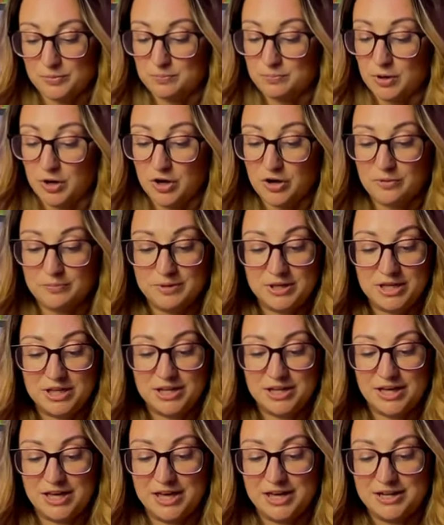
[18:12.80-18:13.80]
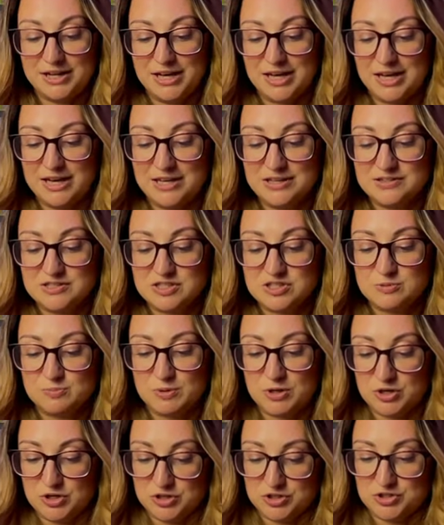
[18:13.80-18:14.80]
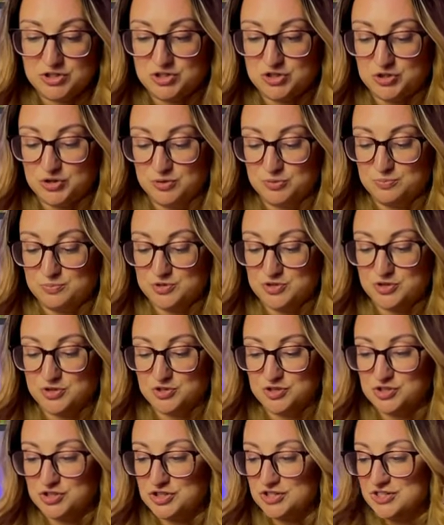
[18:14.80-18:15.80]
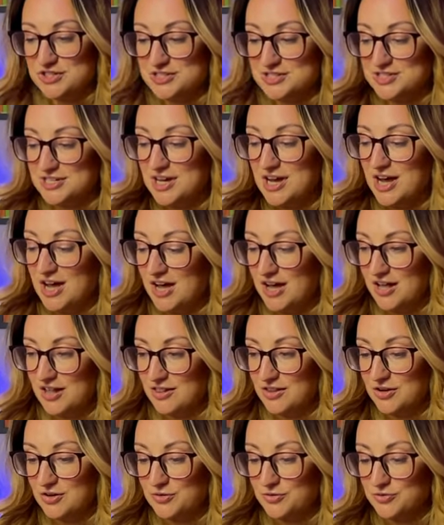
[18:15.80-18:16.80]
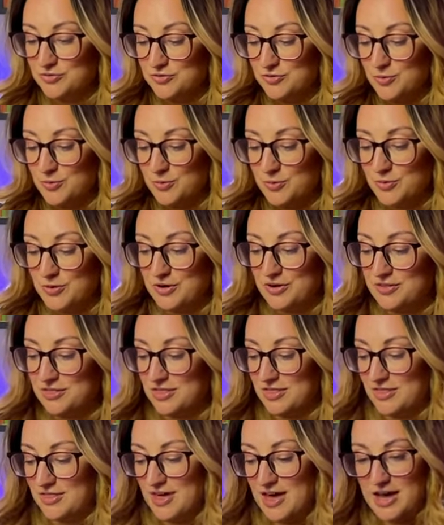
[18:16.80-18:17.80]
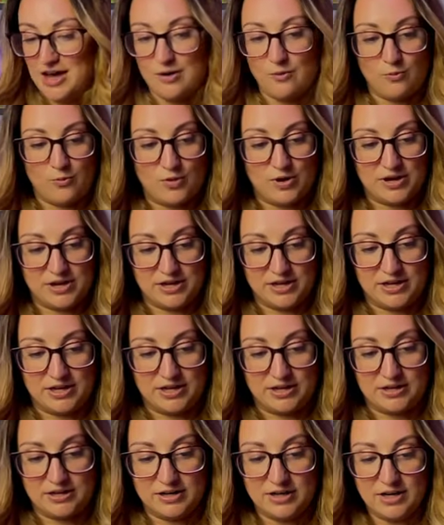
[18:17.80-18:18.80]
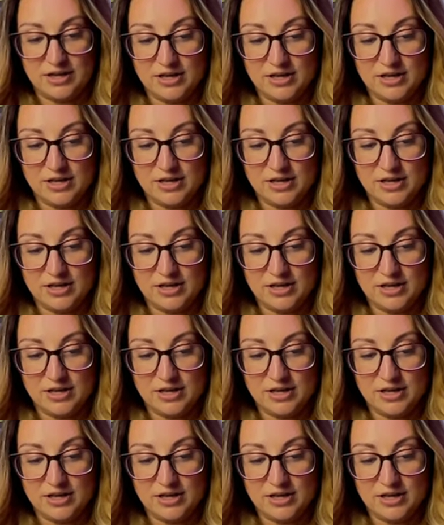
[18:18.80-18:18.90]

Palmy, and a Spiritomb. So just a holo for that one.